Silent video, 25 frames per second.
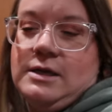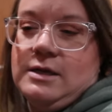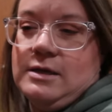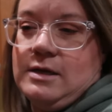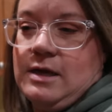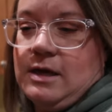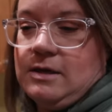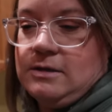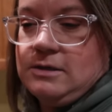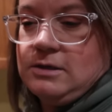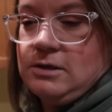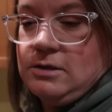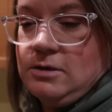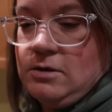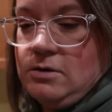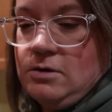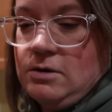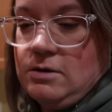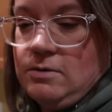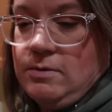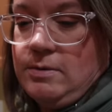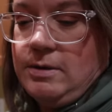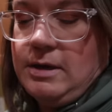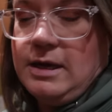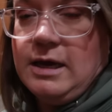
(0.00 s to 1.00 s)
didn't have to
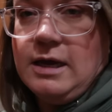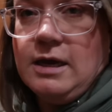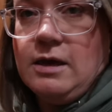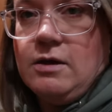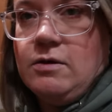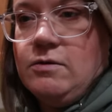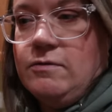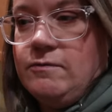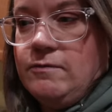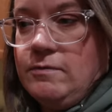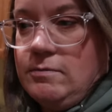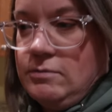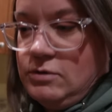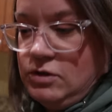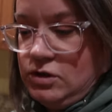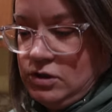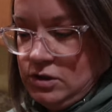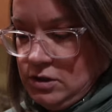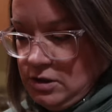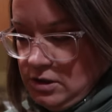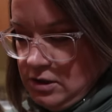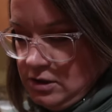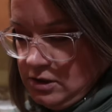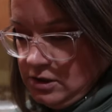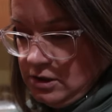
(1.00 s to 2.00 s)
cook when I got home from
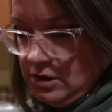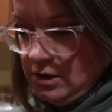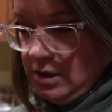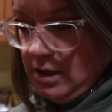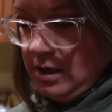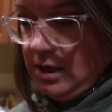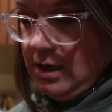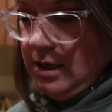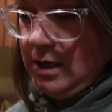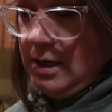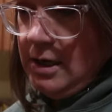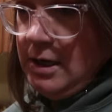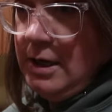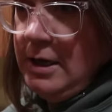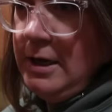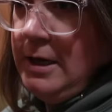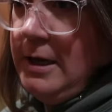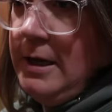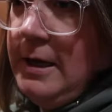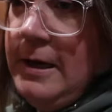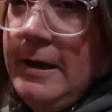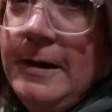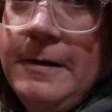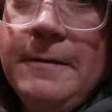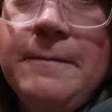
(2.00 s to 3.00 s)
church. Oh
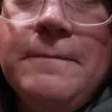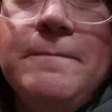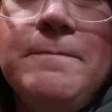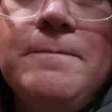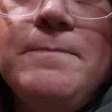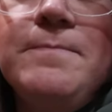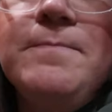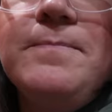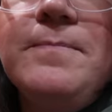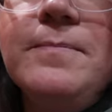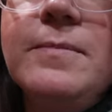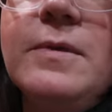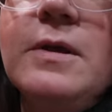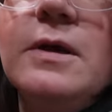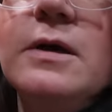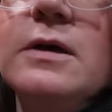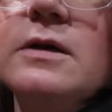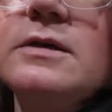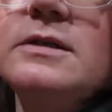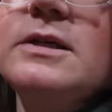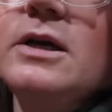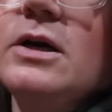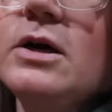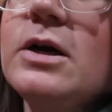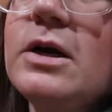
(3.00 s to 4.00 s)
no.
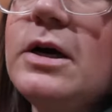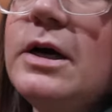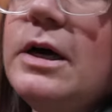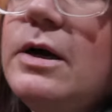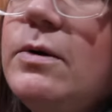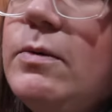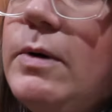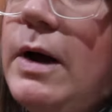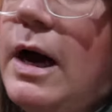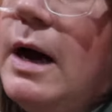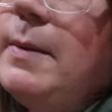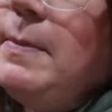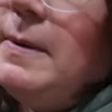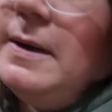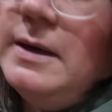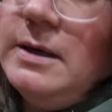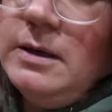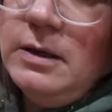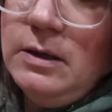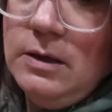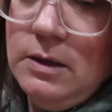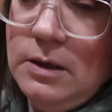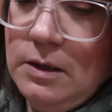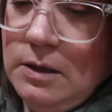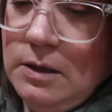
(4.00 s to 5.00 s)
See, hurry, what happened?